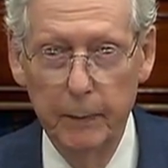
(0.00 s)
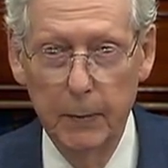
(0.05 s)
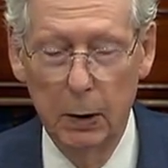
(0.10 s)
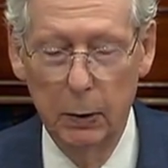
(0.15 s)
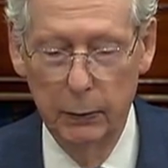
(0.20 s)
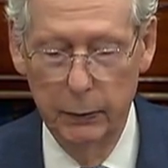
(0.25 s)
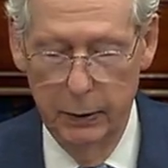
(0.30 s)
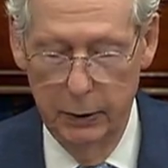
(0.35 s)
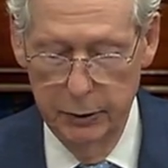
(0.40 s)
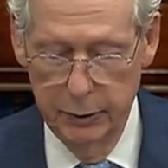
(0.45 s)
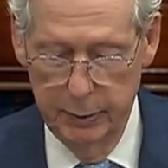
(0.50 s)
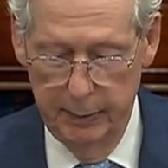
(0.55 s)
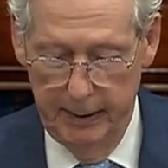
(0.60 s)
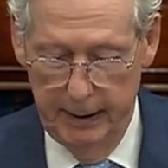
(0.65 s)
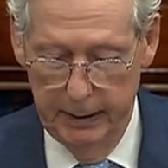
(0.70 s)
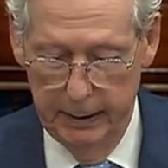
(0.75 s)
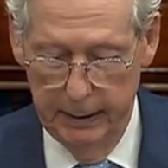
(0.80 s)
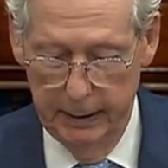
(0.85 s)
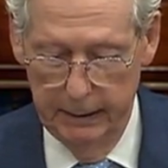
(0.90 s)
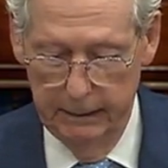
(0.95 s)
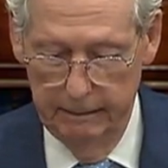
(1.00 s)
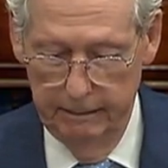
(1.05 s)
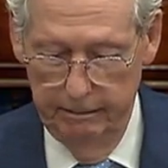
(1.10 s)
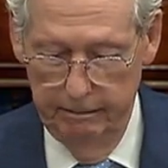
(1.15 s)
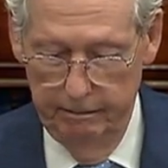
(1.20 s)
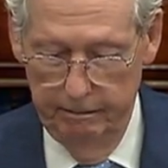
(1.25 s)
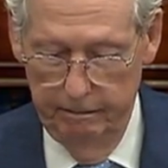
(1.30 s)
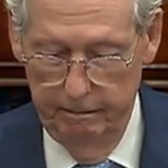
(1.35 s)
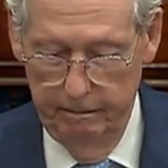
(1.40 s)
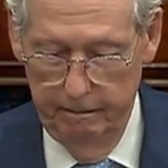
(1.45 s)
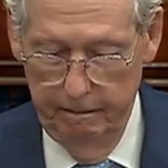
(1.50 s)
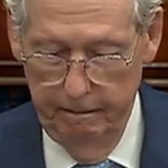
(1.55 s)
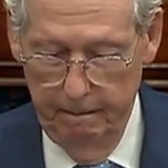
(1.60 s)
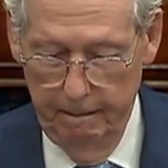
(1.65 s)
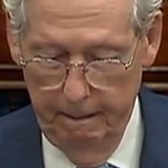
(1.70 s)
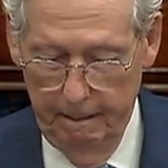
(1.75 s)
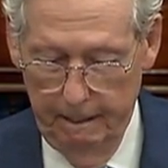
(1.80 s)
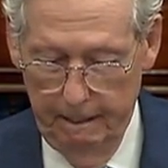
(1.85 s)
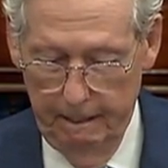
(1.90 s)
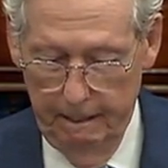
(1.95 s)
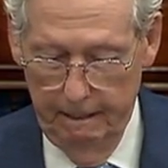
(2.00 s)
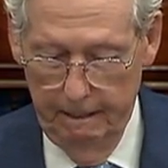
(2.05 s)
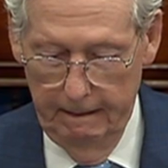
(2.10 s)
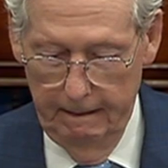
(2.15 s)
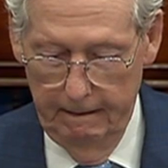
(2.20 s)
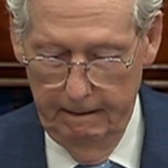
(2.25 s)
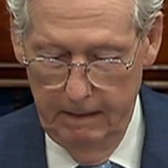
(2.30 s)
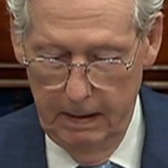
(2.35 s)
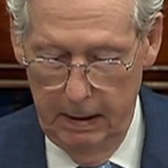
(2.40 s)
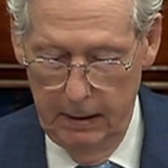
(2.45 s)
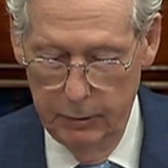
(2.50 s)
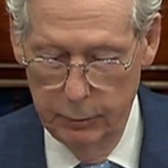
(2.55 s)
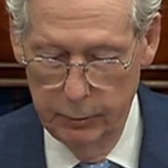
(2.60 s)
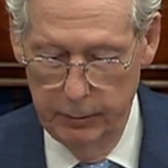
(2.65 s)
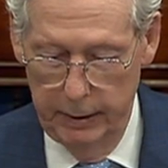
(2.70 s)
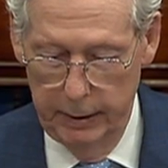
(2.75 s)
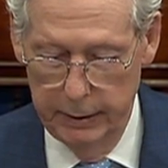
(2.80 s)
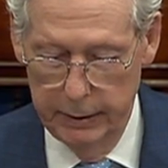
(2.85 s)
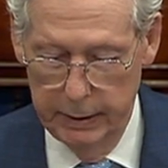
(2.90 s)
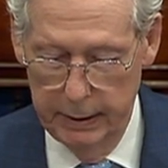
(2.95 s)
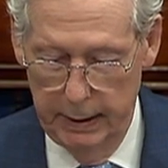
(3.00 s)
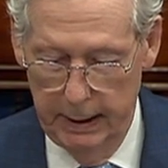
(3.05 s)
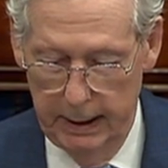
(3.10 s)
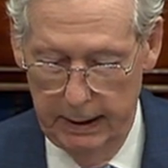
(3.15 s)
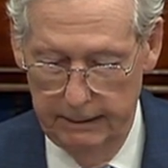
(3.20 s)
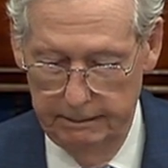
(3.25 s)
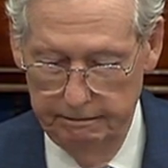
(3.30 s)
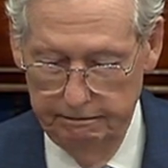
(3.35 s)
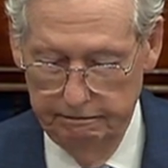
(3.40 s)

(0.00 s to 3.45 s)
on their spending. Here's what he said.